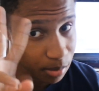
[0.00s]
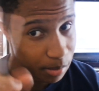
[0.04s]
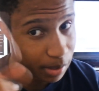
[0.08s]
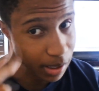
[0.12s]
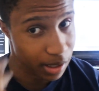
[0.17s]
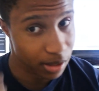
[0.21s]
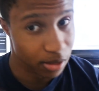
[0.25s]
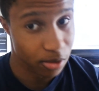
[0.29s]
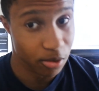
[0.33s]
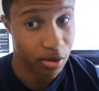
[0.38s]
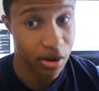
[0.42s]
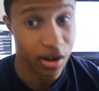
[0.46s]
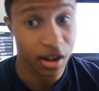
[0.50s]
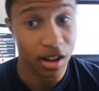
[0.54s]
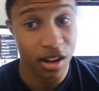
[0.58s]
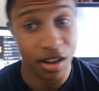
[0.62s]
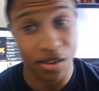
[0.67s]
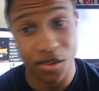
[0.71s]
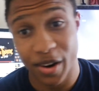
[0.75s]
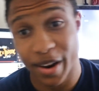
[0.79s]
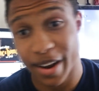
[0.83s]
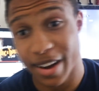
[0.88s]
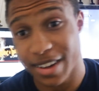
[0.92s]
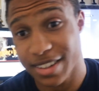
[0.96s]
Main three.
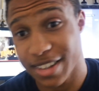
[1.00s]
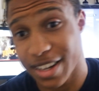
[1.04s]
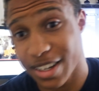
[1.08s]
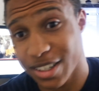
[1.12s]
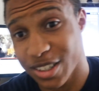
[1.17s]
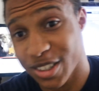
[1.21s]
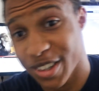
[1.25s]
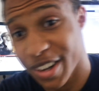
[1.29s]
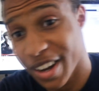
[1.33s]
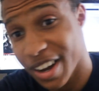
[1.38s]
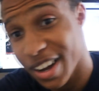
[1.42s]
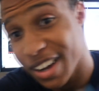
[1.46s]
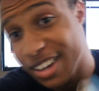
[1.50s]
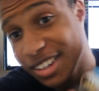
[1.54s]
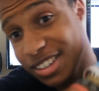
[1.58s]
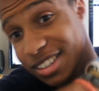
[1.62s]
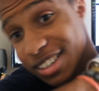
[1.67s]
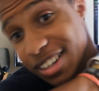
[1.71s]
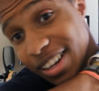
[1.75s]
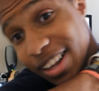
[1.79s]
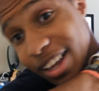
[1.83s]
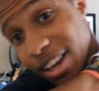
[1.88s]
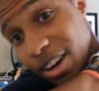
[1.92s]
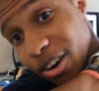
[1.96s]
Love you guys, catch you
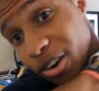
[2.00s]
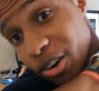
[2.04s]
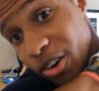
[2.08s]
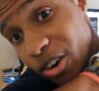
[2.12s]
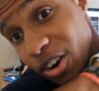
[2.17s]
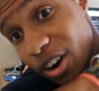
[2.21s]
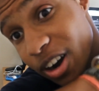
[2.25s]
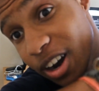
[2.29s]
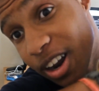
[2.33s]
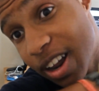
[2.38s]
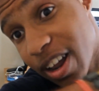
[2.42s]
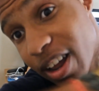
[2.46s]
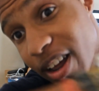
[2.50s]
guys later.